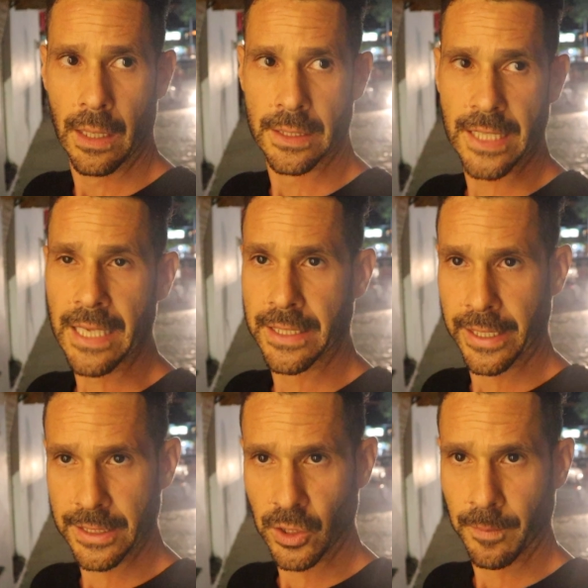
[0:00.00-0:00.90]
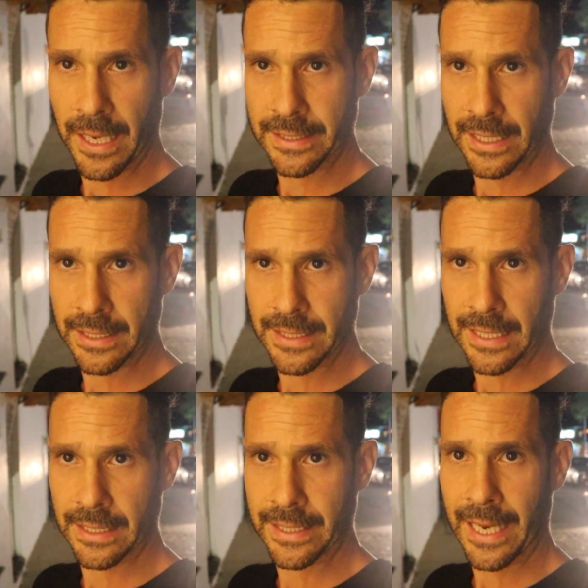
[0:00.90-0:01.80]
San Cristobal de
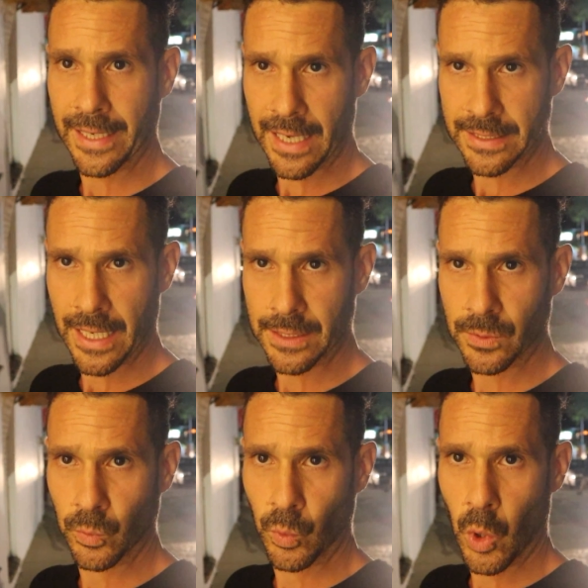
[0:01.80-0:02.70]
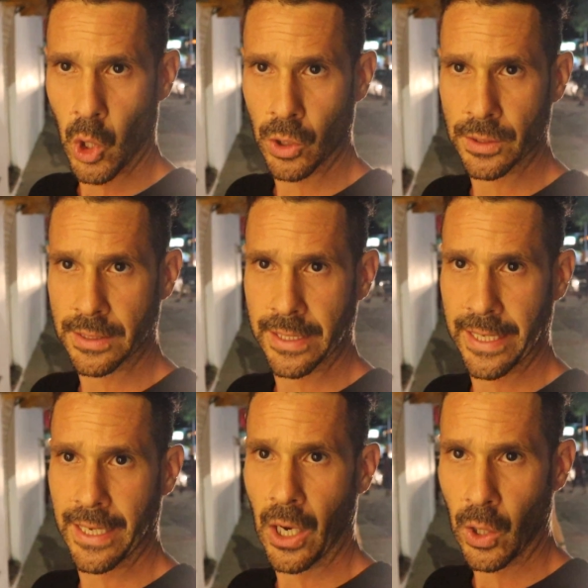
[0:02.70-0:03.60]
las Casas was
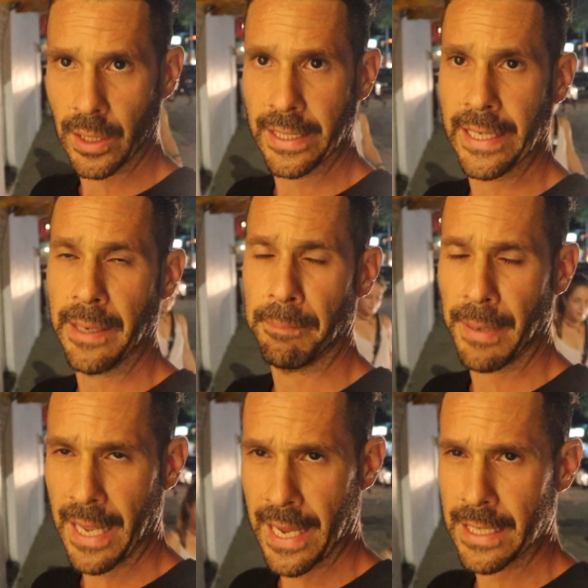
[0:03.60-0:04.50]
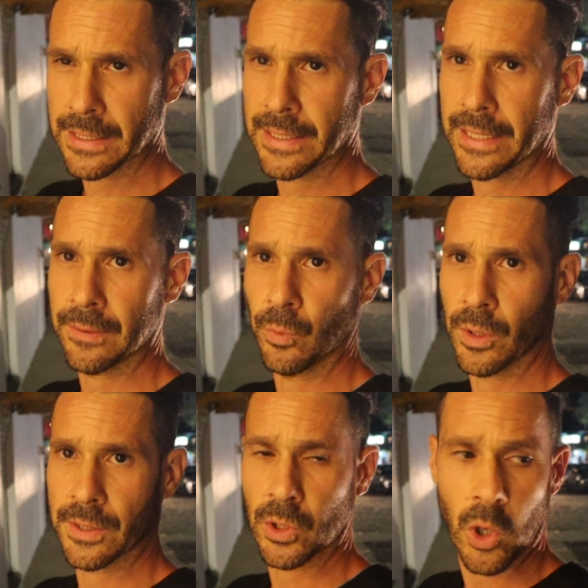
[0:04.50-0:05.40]
the only place that was
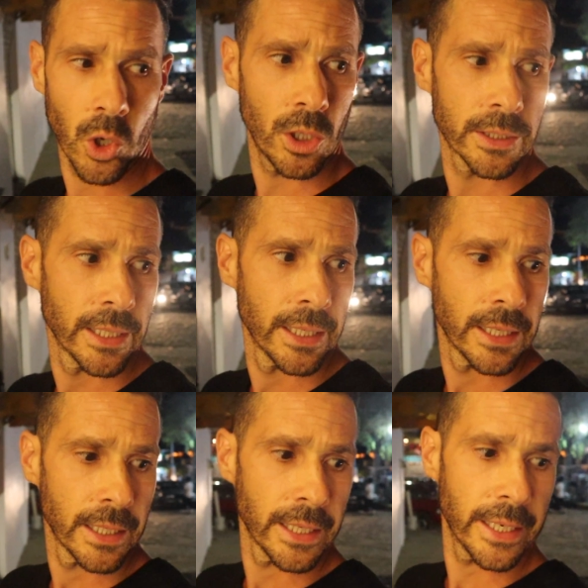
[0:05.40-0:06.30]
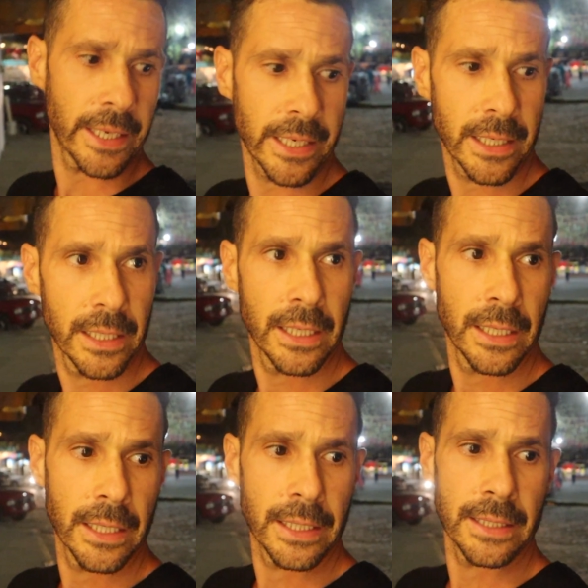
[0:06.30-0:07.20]
cold. Here
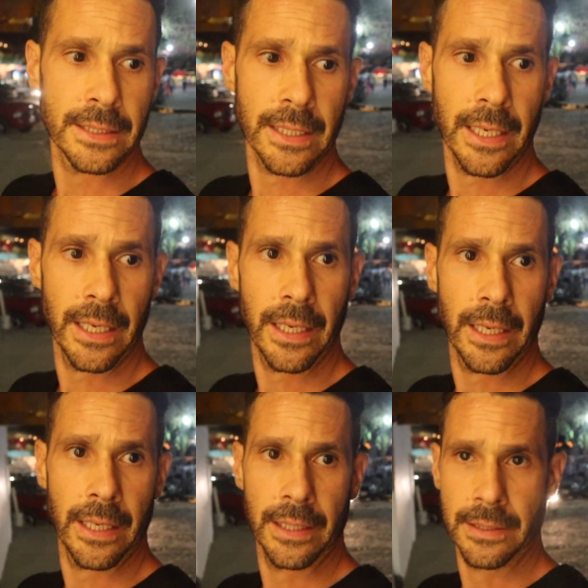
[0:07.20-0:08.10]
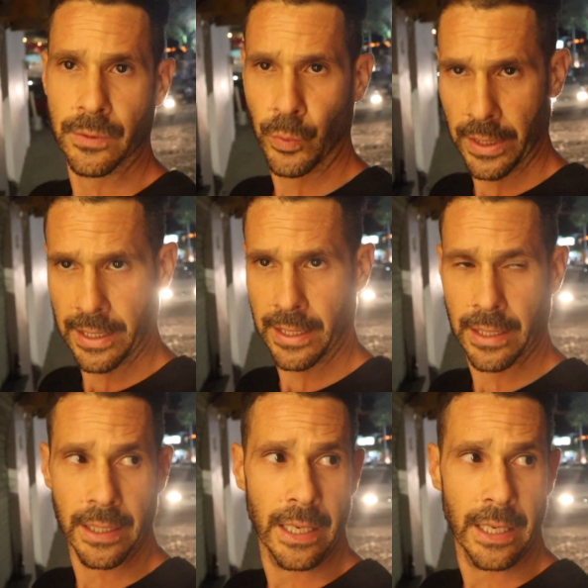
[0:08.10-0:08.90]
is really